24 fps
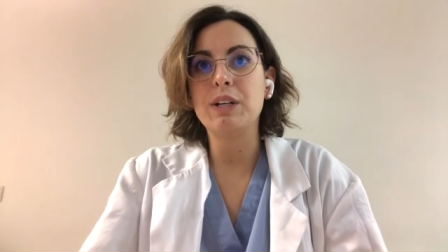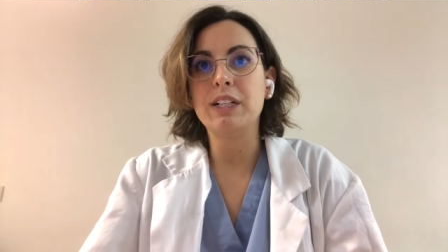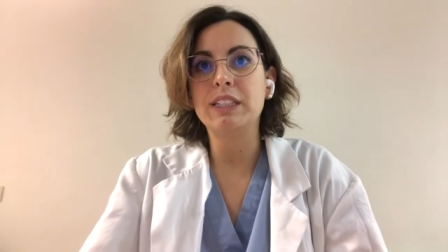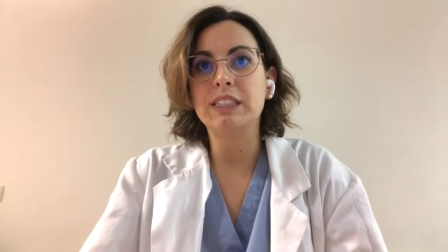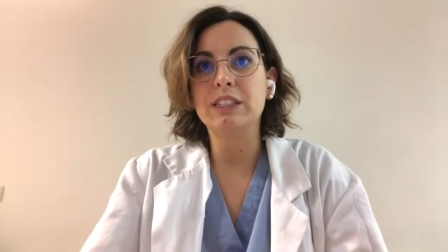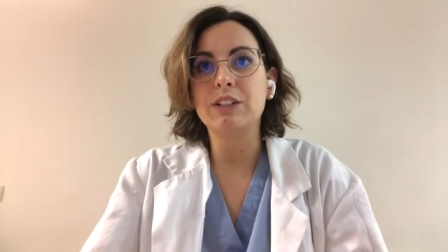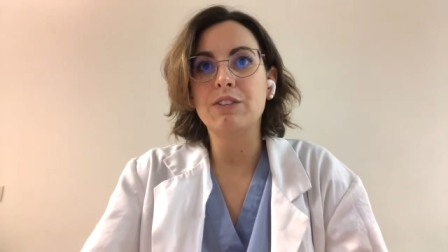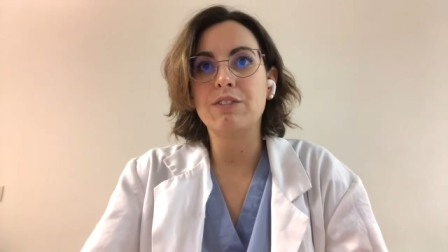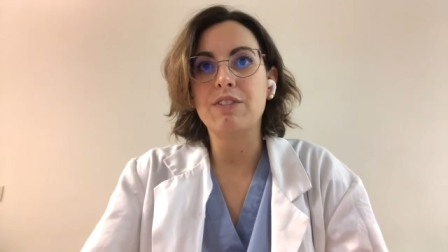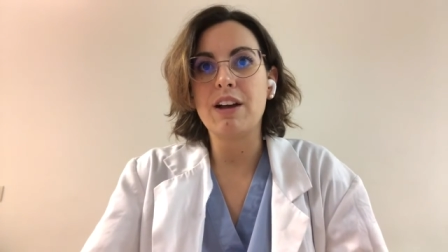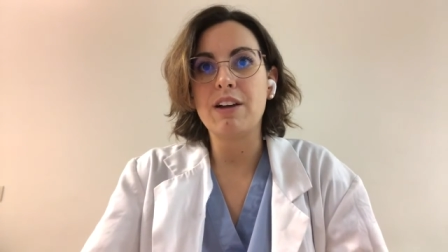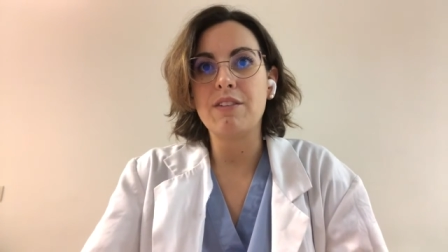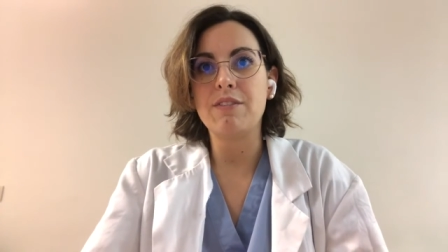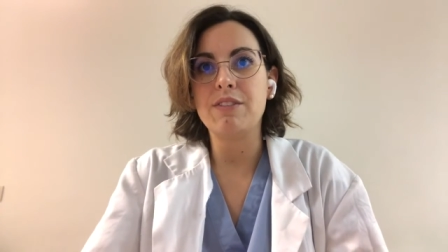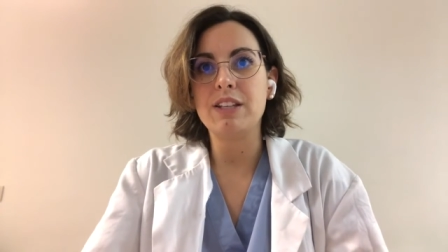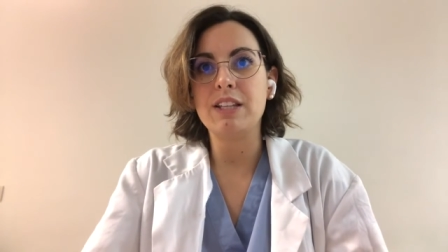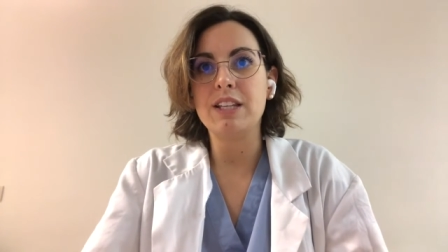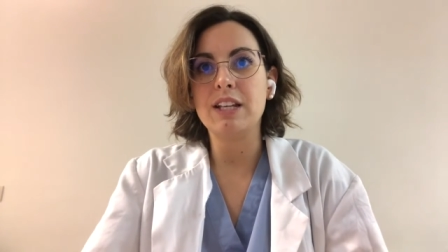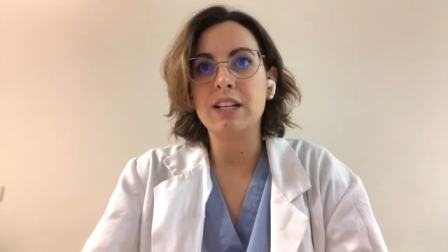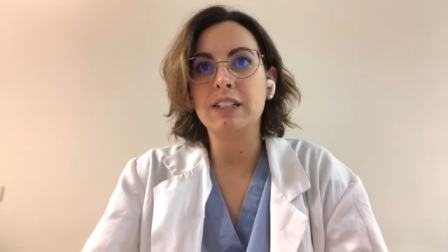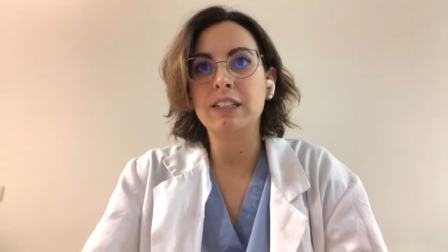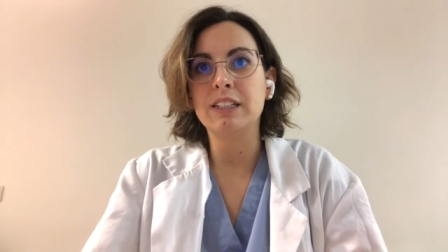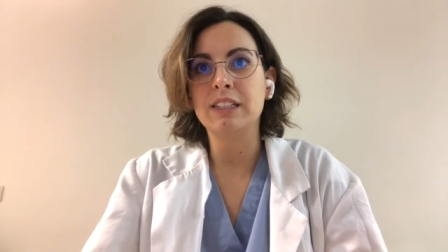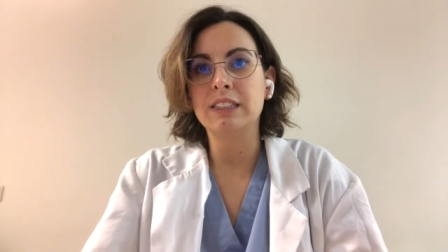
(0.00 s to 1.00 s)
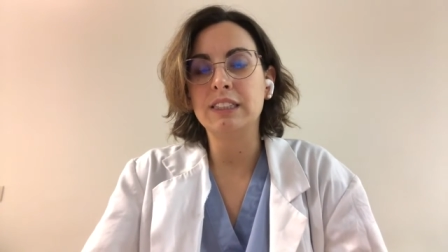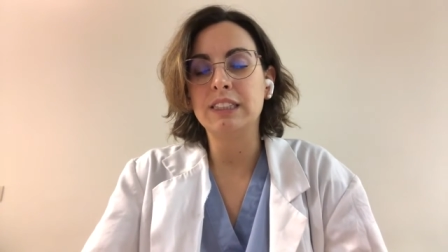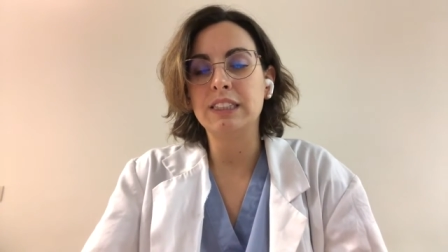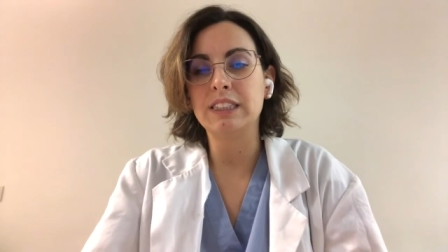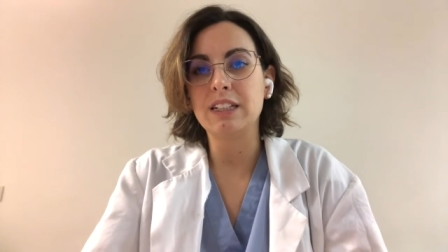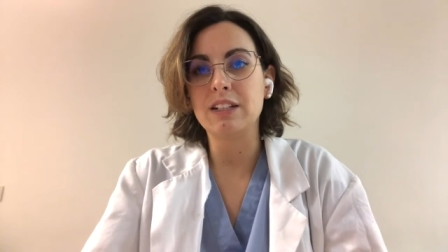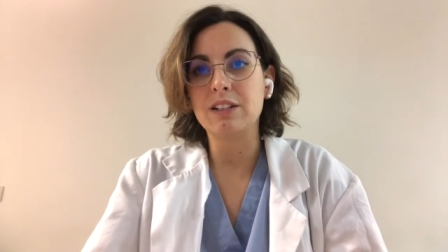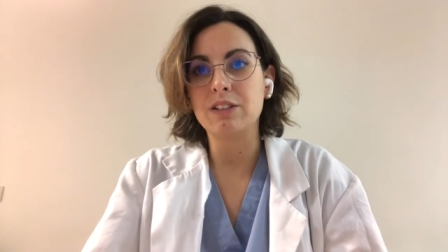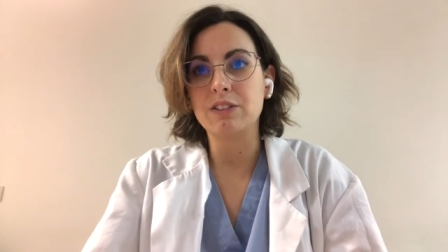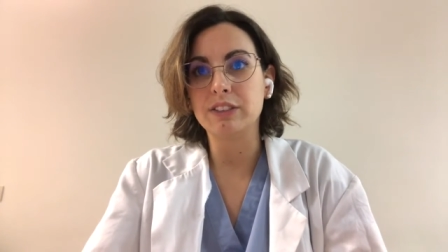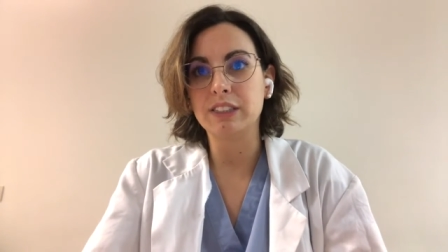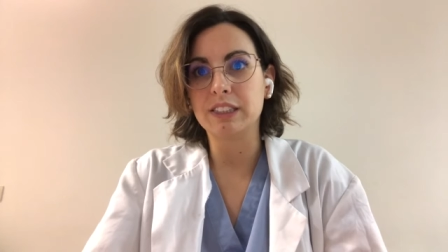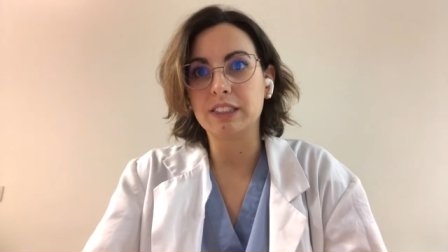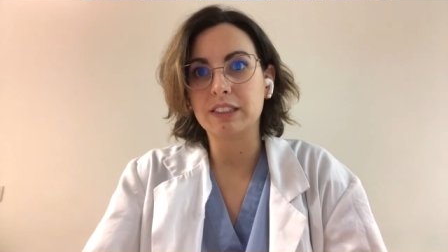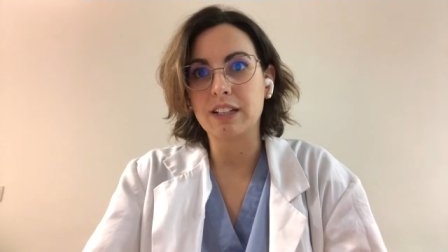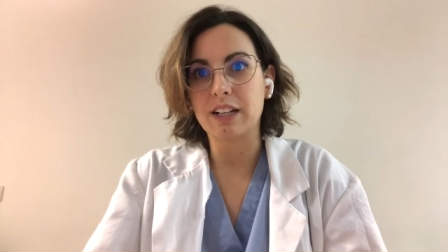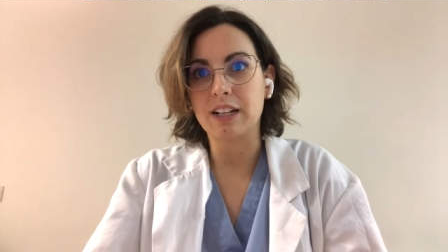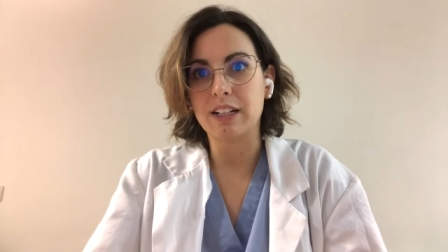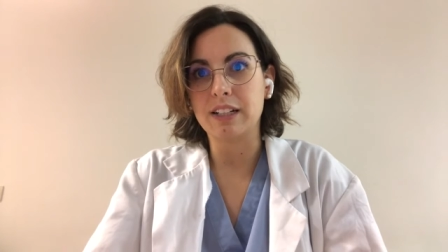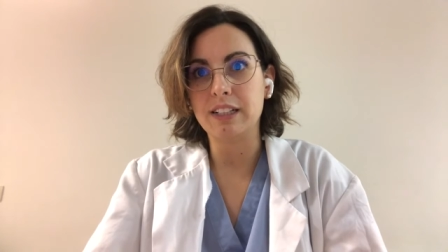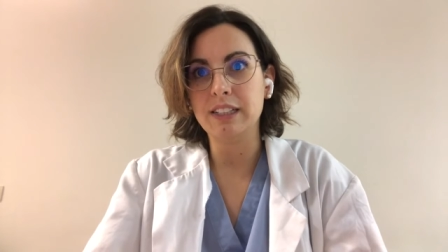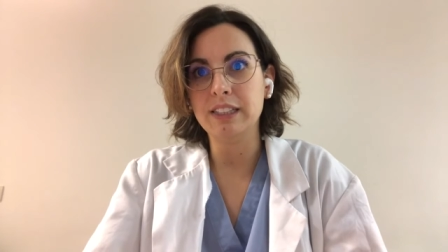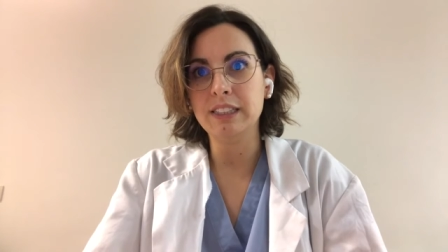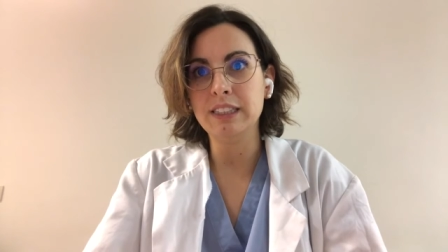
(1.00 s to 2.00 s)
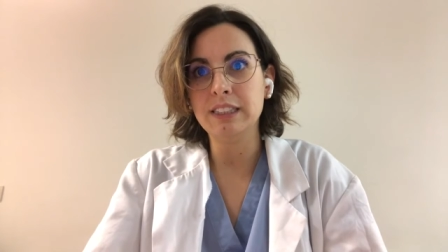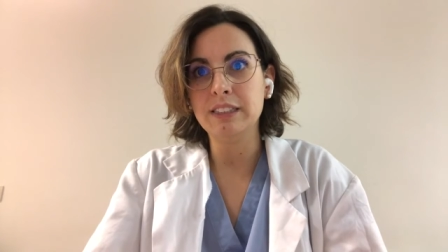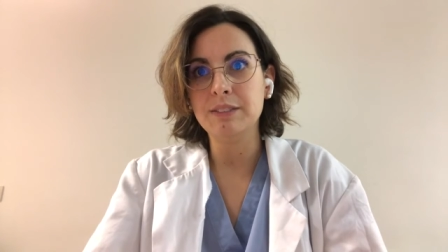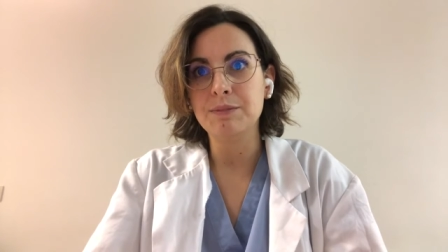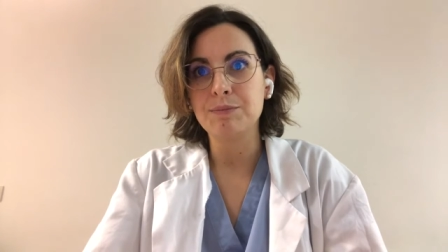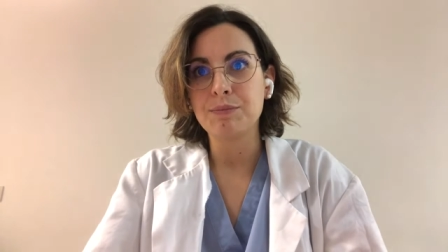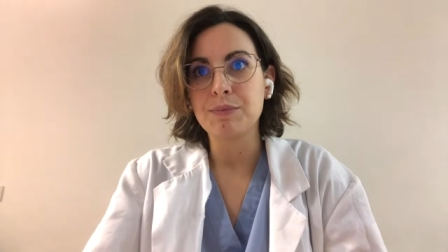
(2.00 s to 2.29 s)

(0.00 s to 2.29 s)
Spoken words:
of evidence than single studies.